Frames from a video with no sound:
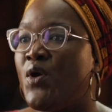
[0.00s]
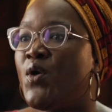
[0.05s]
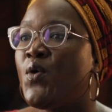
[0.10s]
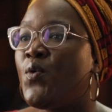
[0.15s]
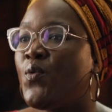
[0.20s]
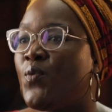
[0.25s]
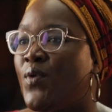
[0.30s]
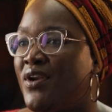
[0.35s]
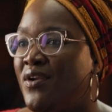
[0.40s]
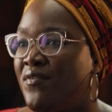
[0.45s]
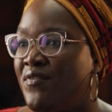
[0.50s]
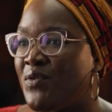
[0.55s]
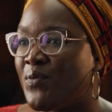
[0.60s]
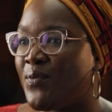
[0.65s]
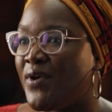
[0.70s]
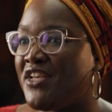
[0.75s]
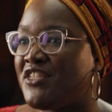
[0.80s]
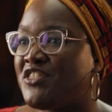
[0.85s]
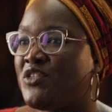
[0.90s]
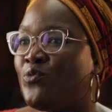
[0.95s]
One of the
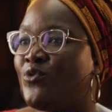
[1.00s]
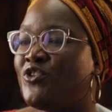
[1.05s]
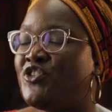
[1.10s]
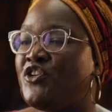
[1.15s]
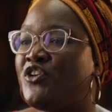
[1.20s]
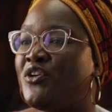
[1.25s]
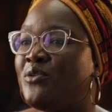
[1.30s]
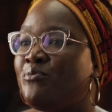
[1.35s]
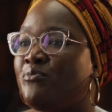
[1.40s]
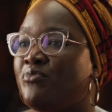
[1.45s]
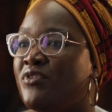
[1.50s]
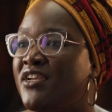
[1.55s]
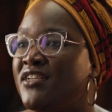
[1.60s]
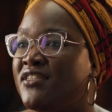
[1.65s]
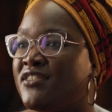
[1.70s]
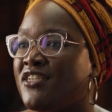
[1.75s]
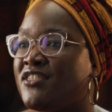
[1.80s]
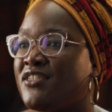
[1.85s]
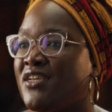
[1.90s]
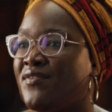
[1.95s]
ways in which you can bring
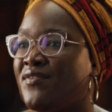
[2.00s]
such